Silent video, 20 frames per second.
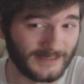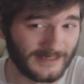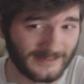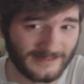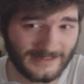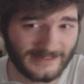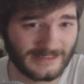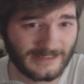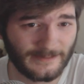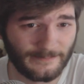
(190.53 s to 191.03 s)
There's
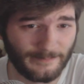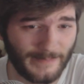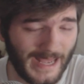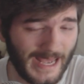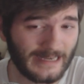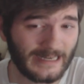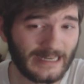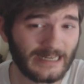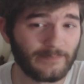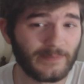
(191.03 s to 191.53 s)
just some
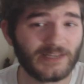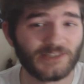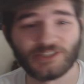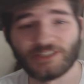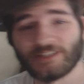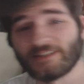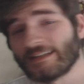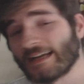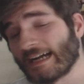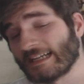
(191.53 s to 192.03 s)
bad
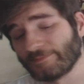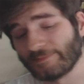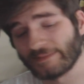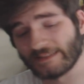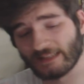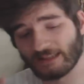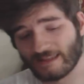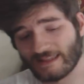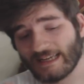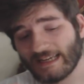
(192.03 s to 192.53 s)
animation here, guys. But
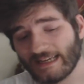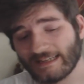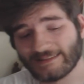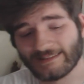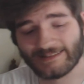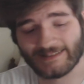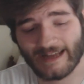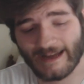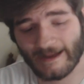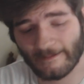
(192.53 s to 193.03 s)
the thing
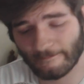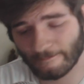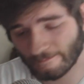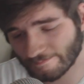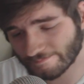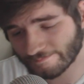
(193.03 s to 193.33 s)
is that